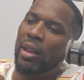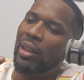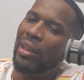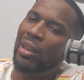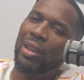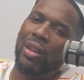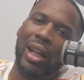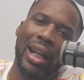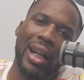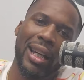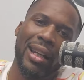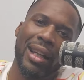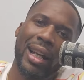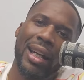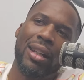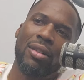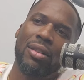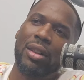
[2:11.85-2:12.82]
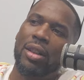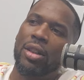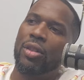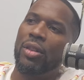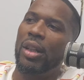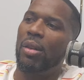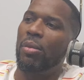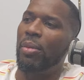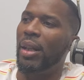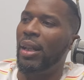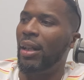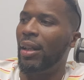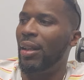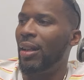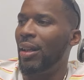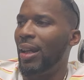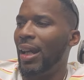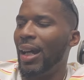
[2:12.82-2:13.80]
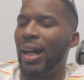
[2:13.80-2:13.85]
So I don't agree with it.
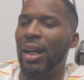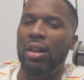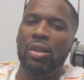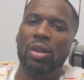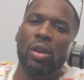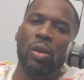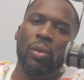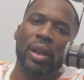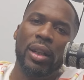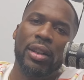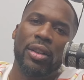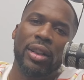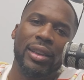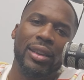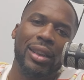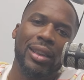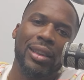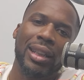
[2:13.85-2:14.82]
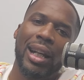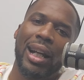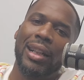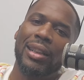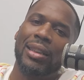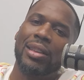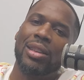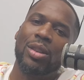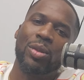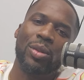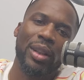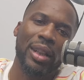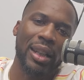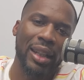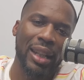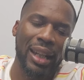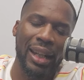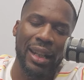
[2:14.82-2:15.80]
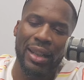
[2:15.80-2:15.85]
I don't know what Christy Sides is doing.
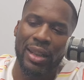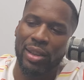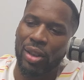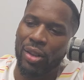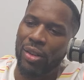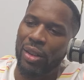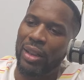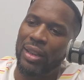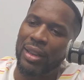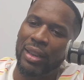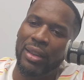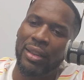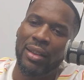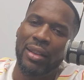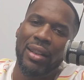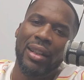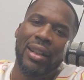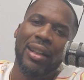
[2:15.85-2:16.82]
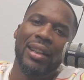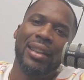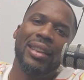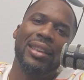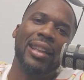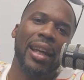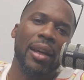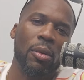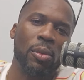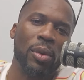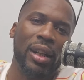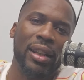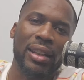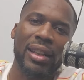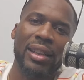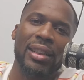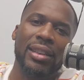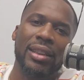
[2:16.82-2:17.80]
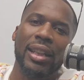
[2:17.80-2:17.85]
Again, it's hard to say what
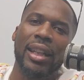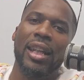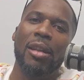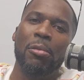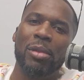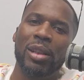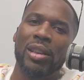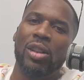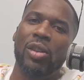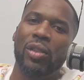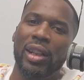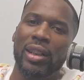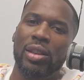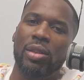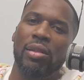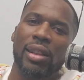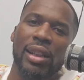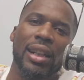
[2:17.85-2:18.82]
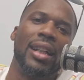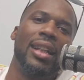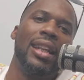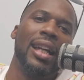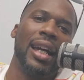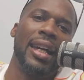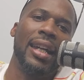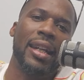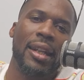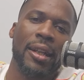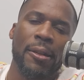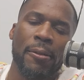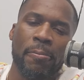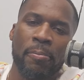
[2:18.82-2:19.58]
this team is going to look like